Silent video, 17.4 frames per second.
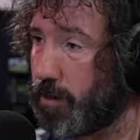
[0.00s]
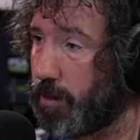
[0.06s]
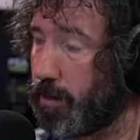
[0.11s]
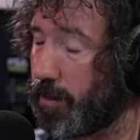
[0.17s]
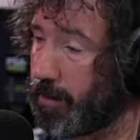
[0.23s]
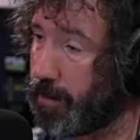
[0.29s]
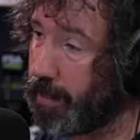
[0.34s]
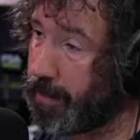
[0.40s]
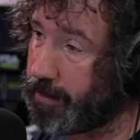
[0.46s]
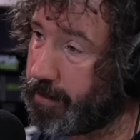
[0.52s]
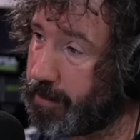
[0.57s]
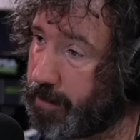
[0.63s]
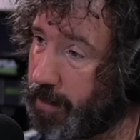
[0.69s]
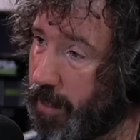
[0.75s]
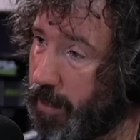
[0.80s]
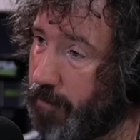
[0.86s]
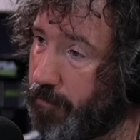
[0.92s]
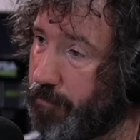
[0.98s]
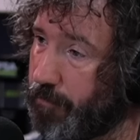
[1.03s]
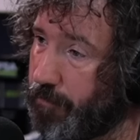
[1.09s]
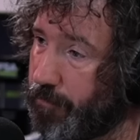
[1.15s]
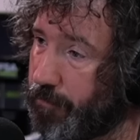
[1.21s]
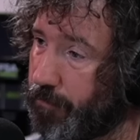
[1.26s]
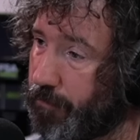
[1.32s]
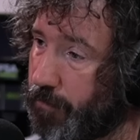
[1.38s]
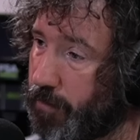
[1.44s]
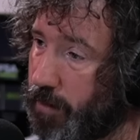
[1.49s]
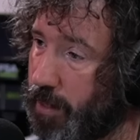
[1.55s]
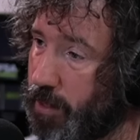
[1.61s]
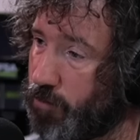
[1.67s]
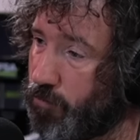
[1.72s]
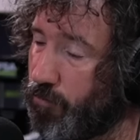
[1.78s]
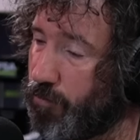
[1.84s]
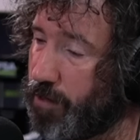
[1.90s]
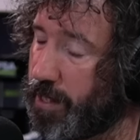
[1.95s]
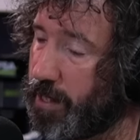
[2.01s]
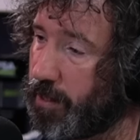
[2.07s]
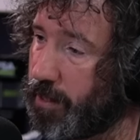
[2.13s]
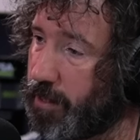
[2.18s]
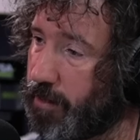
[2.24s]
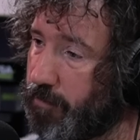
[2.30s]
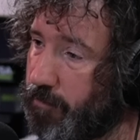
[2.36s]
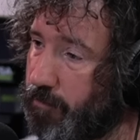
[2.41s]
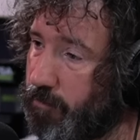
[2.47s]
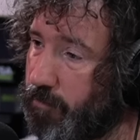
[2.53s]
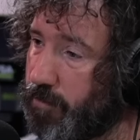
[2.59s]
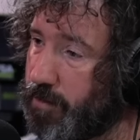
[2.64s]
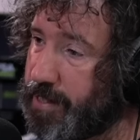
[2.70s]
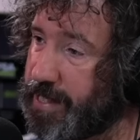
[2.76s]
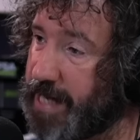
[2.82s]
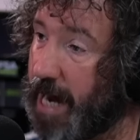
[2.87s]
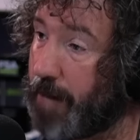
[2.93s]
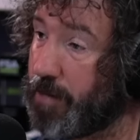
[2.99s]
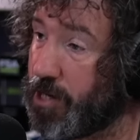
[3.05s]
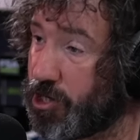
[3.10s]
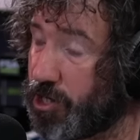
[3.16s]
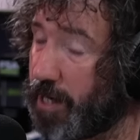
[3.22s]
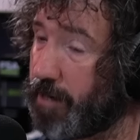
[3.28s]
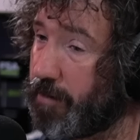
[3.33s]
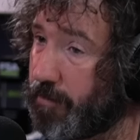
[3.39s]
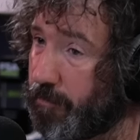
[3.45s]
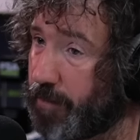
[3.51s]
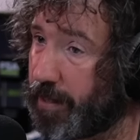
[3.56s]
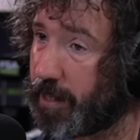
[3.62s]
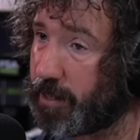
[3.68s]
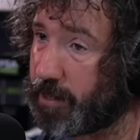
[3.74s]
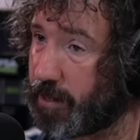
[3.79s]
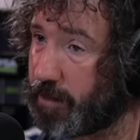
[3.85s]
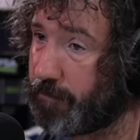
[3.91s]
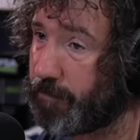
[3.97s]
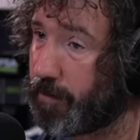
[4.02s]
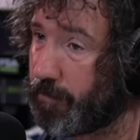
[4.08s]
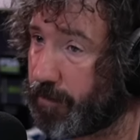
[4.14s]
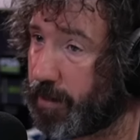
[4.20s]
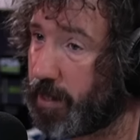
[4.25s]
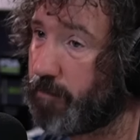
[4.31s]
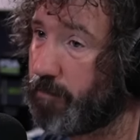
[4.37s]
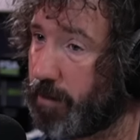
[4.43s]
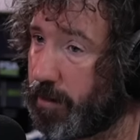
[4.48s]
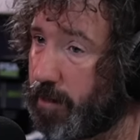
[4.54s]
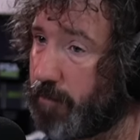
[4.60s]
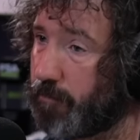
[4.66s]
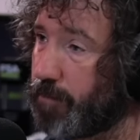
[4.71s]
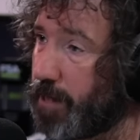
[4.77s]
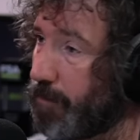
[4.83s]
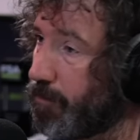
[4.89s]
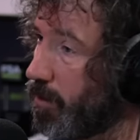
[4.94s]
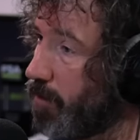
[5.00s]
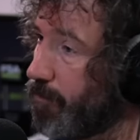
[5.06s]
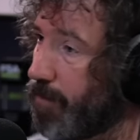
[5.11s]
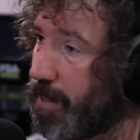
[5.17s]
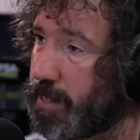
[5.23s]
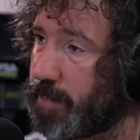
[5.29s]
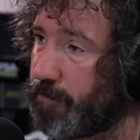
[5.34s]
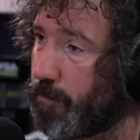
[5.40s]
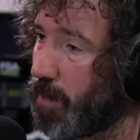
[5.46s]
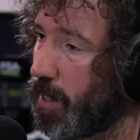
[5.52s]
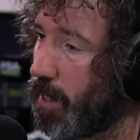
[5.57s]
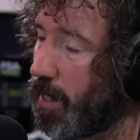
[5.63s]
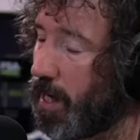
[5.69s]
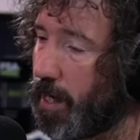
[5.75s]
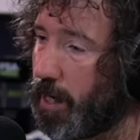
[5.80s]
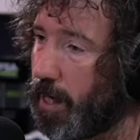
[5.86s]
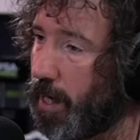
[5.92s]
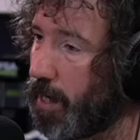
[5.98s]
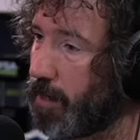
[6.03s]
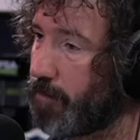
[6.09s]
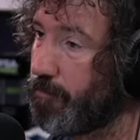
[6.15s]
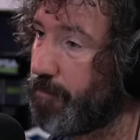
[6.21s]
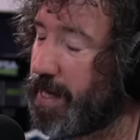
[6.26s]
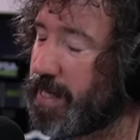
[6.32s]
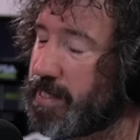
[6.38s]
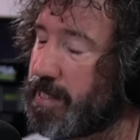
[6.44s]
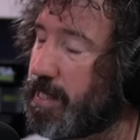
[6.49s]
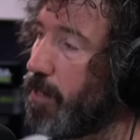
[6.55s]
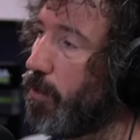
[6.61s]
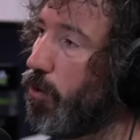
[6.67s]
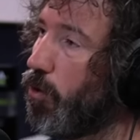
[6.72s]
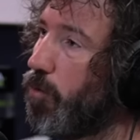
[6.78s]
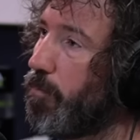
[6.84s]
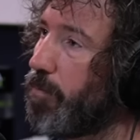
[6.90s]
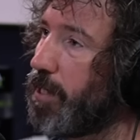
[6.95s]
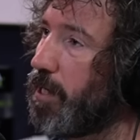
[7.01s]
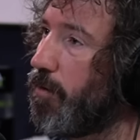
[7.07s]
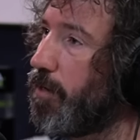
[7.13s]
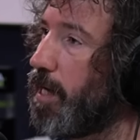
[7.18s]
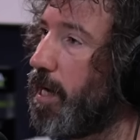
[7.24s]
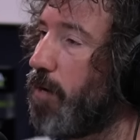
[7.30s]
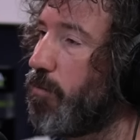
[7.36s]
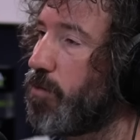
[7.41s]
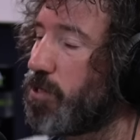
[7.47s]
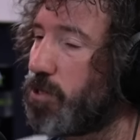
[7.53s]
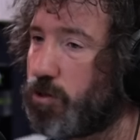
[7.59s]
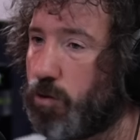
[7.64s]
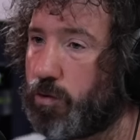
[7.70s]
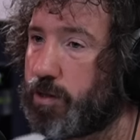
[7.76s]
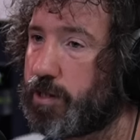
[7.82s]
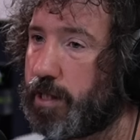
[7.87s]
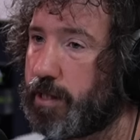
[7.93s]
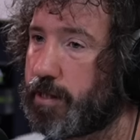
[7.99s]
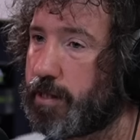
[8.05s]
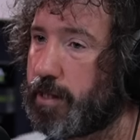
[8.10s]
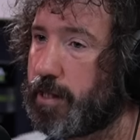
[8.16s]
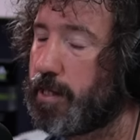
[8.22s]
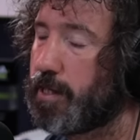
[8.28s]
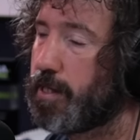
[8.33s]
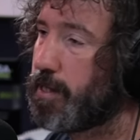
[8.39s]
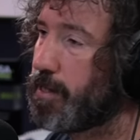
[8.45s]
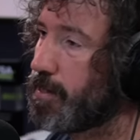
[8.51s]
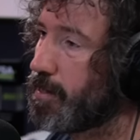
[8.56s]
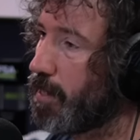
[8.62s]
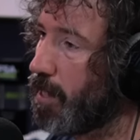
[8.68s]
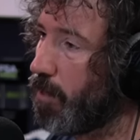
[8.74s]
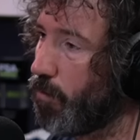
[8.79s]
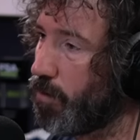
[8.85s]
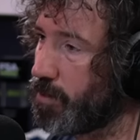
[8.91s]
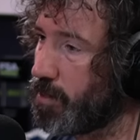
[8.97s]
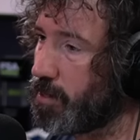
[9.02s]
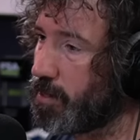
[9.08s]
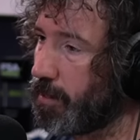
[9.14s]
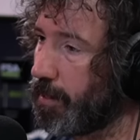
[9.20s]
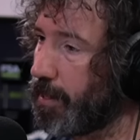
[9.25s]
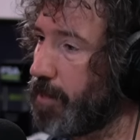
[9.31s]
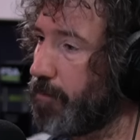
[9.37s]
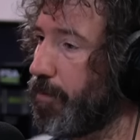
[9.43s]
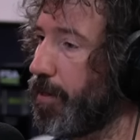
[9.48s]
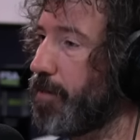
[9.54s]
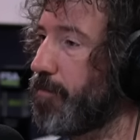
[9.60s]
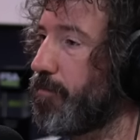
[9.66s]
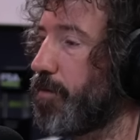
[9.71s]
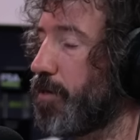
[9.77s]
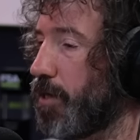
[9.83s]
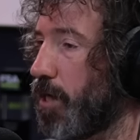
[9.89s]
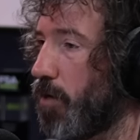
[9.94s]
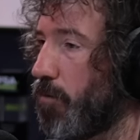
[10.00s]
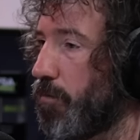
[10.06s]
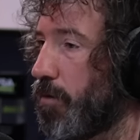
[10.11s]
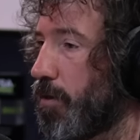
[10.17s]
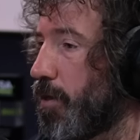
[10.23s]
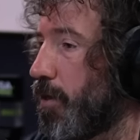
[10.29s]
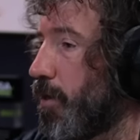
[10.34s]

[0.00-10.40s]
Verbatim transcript: it's um, it's really damaging because it's 15 million people, a massive amount. I, would messed it up and I, I, was gutted. I wasn't sleeping, you know,